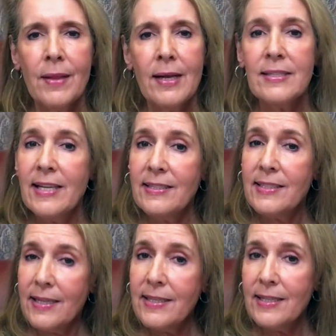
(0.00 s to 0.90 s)
Since
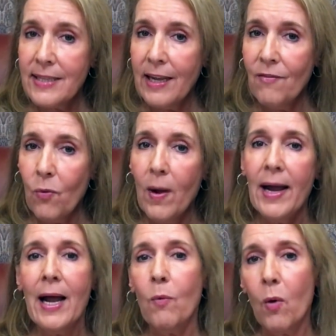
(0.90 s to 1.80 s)
this is a
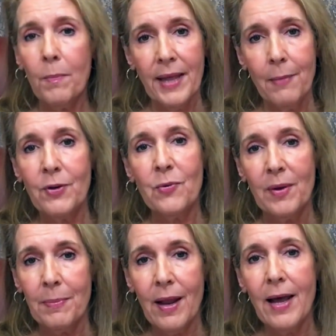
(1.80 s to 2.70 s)
giveaway, I won't be able to
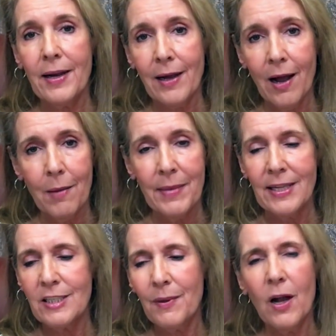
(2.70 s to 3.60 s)
reply to
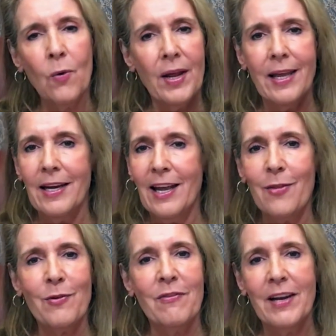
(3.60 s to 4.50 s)
comments, but go to any
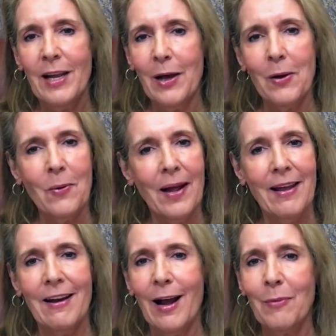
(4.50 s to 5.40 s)
other video
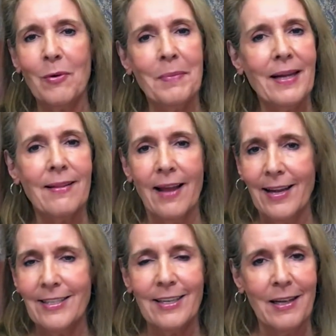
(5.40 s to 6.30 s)
and I will be
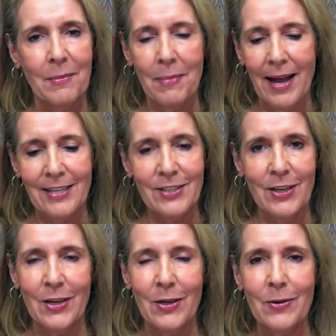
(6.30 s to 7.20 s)
glad to get back to
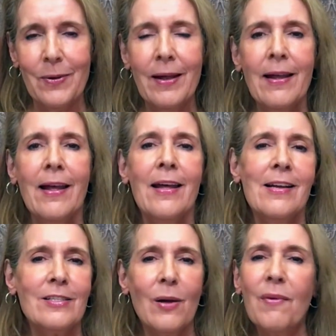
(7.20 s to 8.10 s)
you.
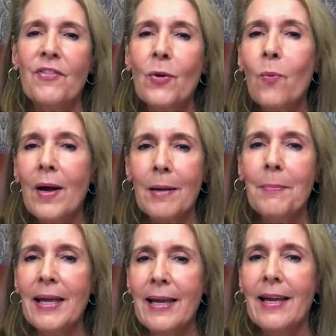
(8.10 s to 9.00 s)
So if you want to
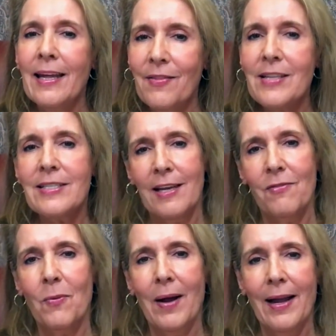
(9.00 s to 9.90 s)
be in this
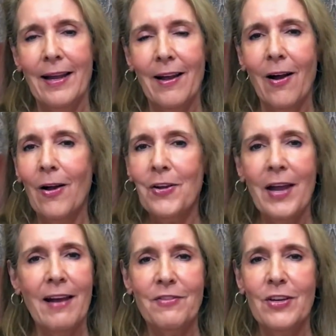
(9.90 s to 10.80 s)
giveaway, all you
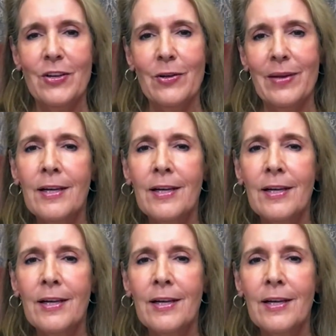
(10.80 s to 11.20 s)
have to do,